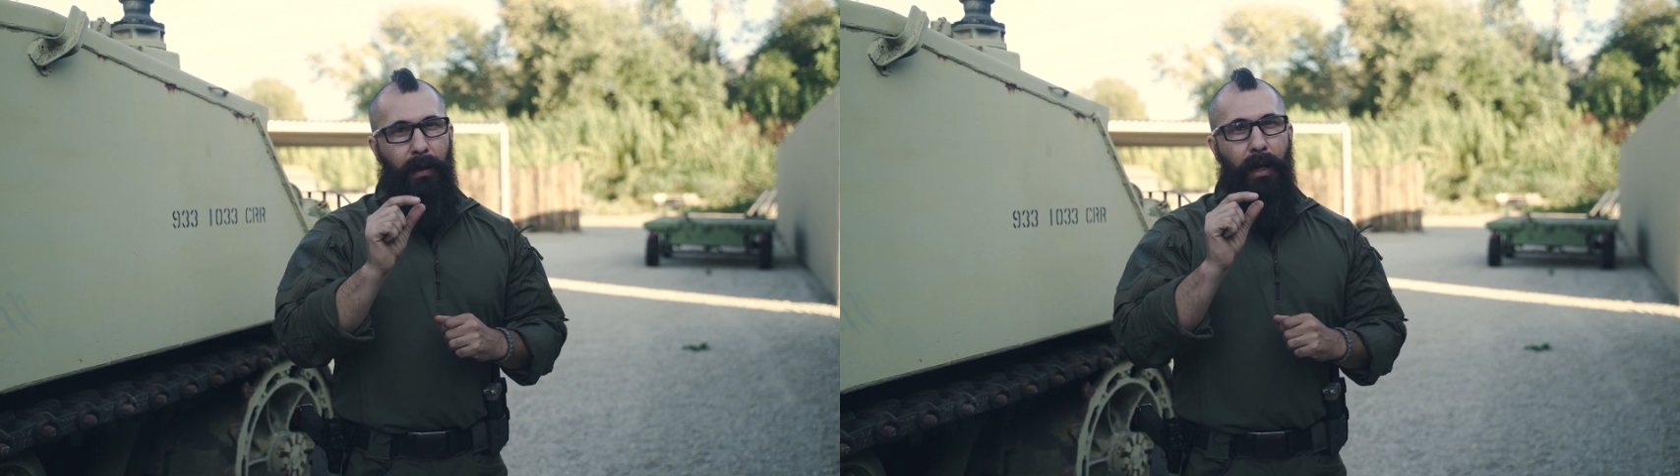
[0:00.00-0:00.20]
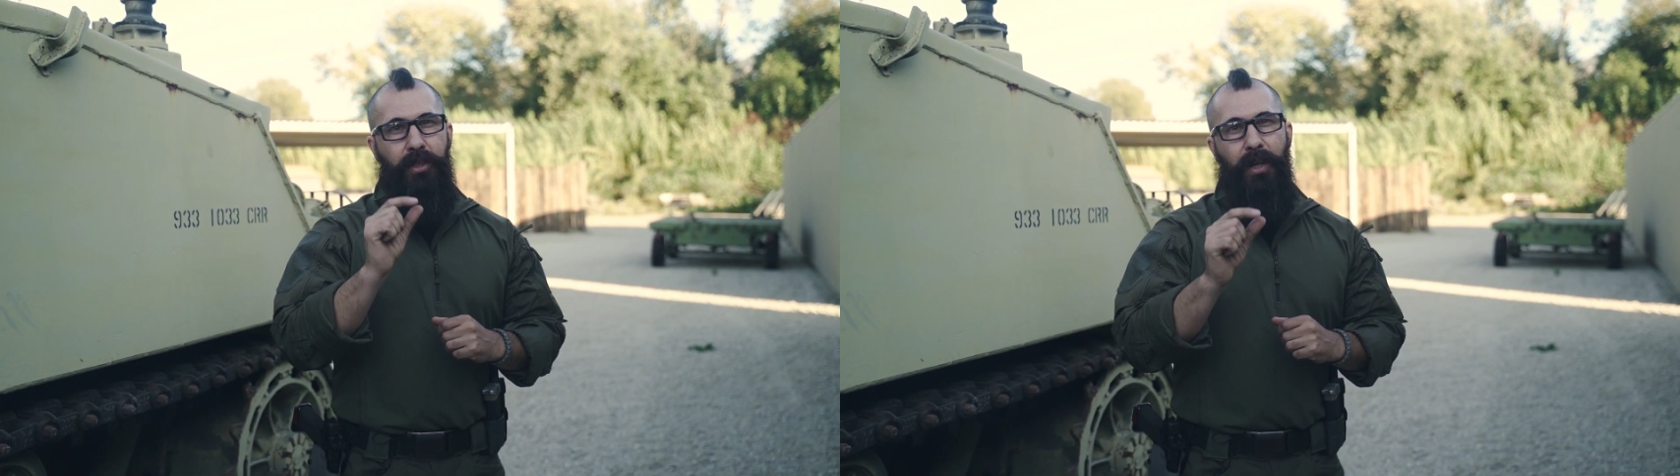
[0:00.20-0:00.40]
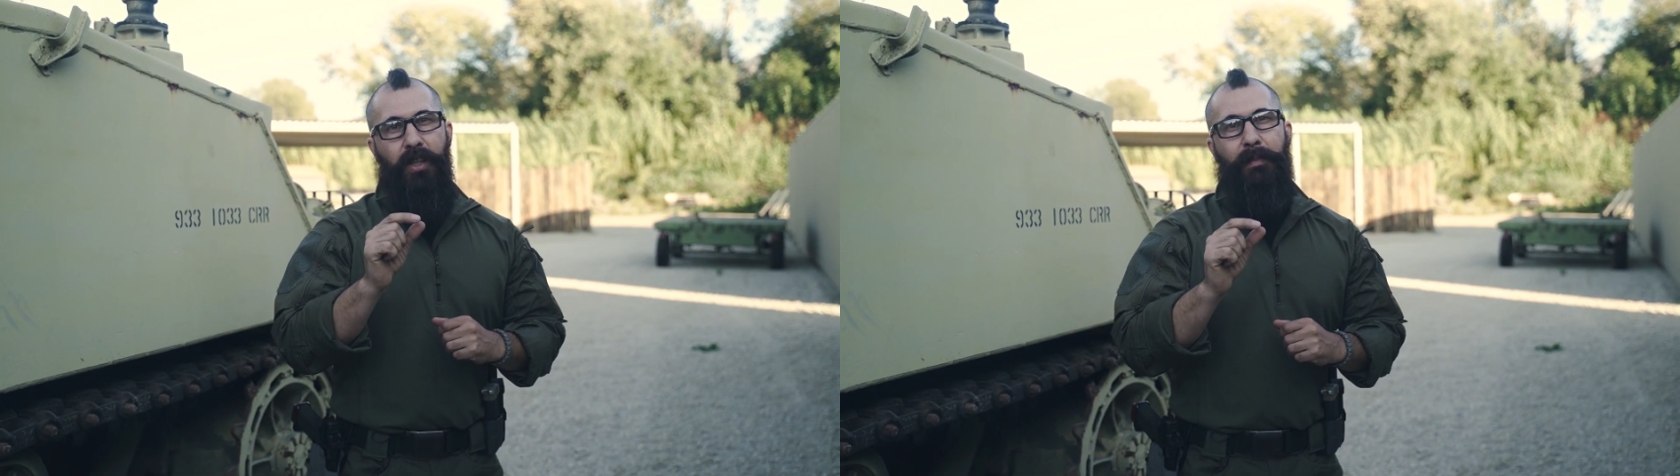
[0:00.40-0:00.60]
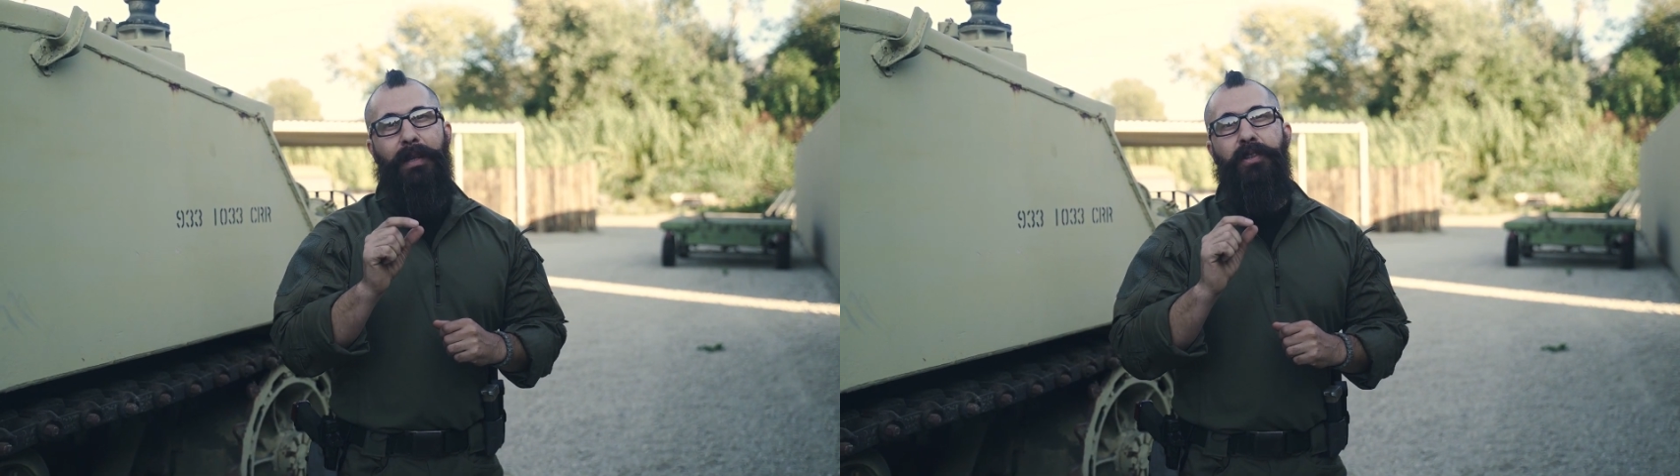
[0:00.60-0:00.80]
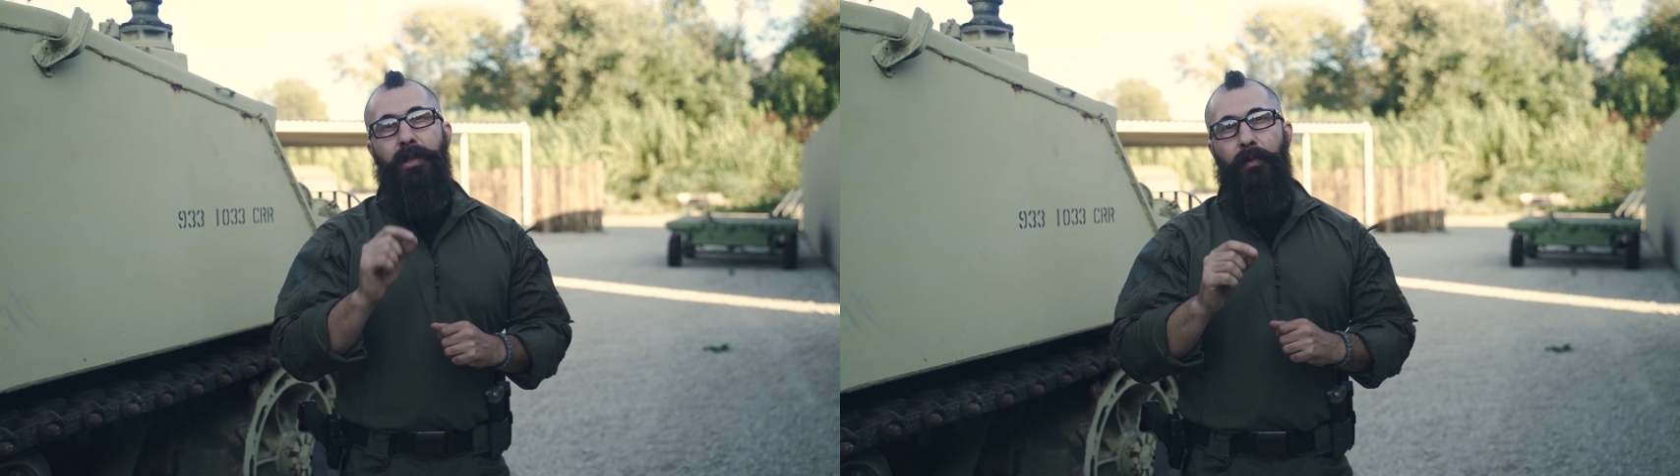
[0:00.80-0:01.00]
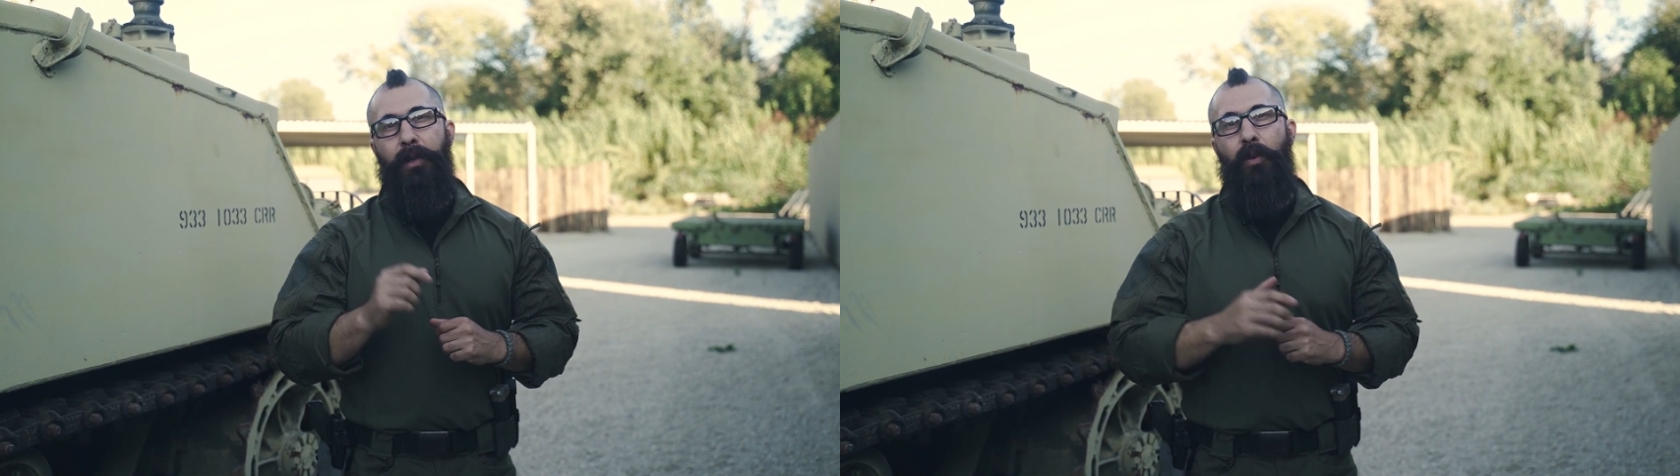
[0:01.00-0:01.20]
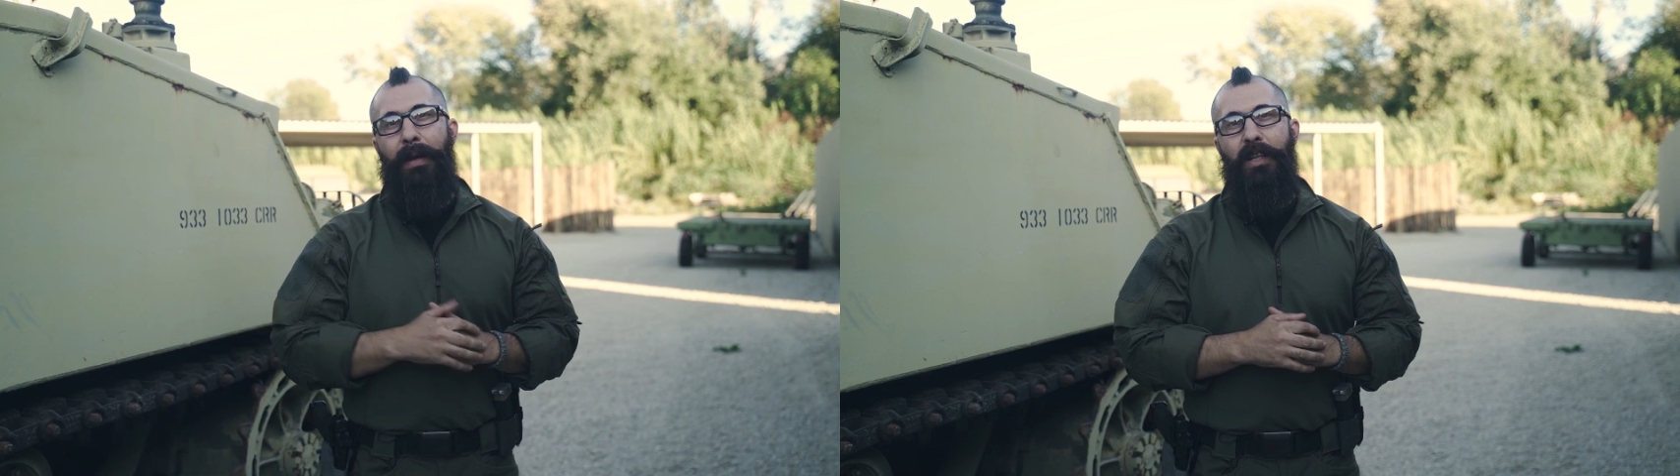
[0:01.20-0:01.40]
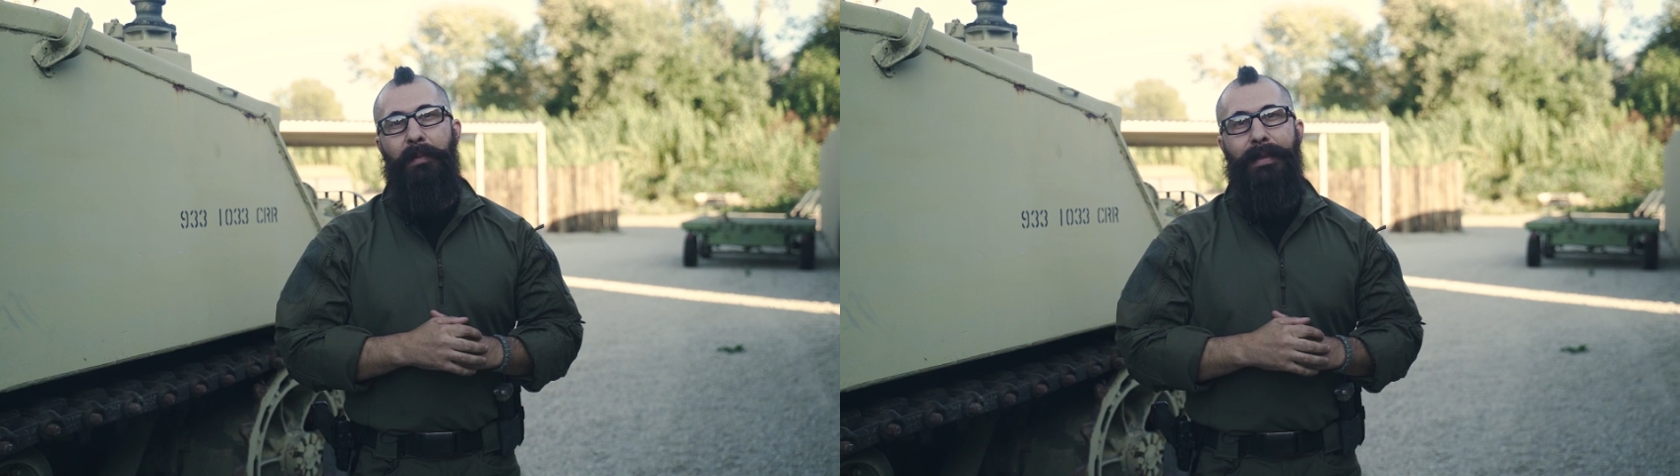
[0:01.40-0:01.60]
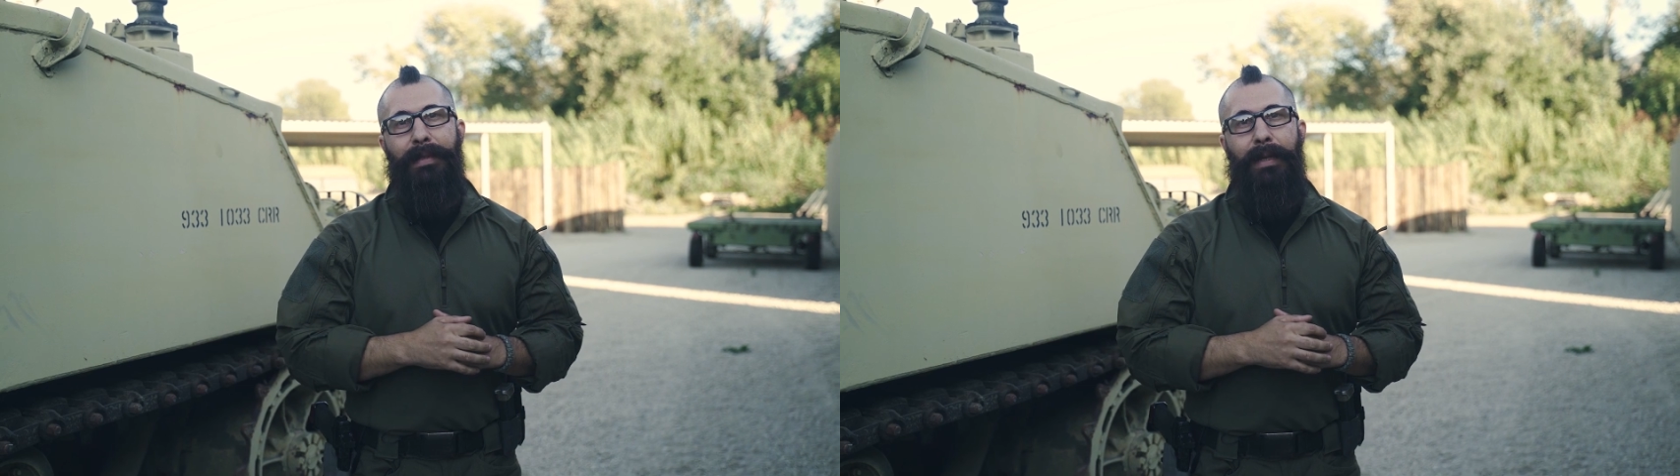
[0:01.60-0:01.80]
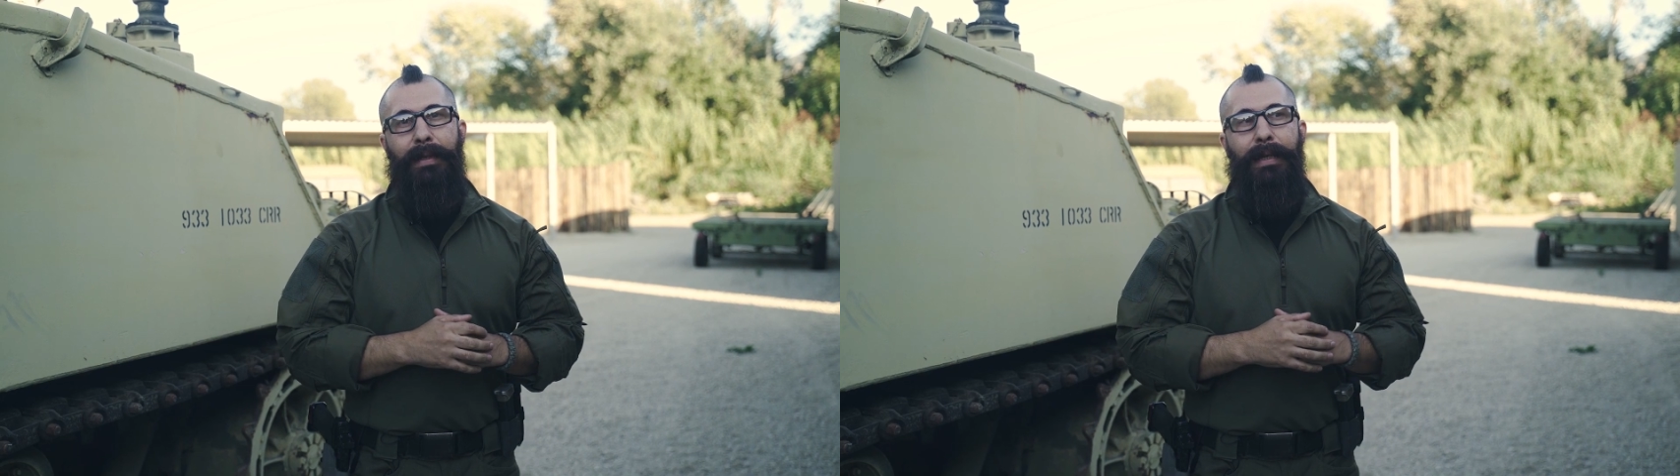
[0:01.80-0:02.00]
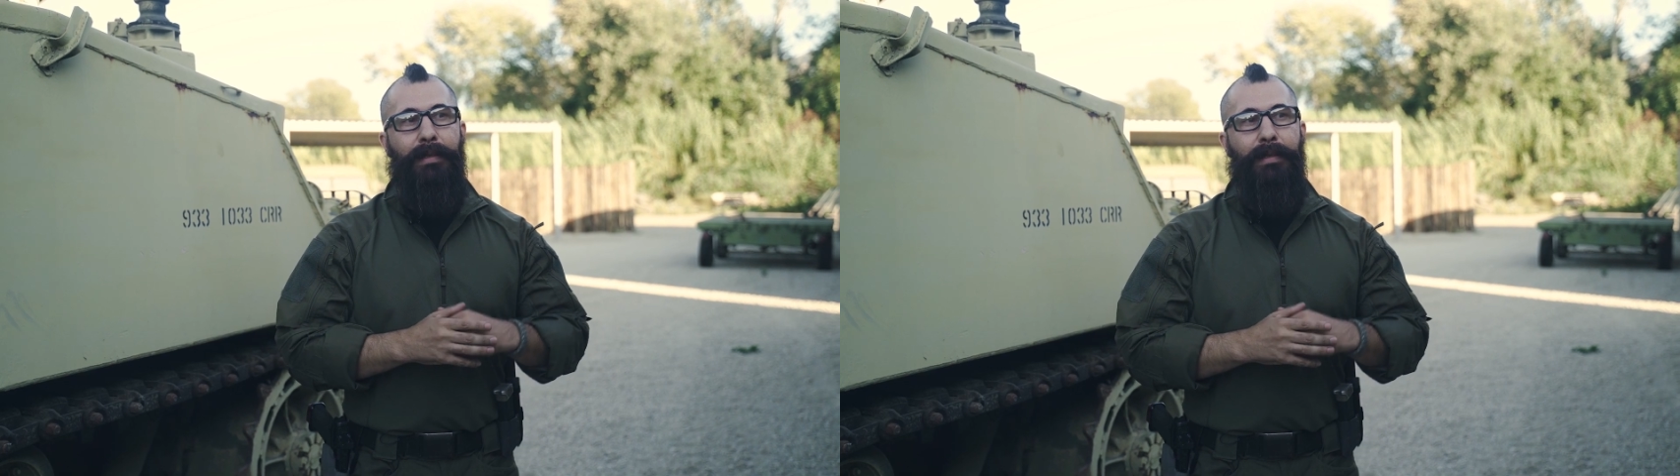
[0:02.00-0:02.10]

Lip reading: adjustment to your recoil management technique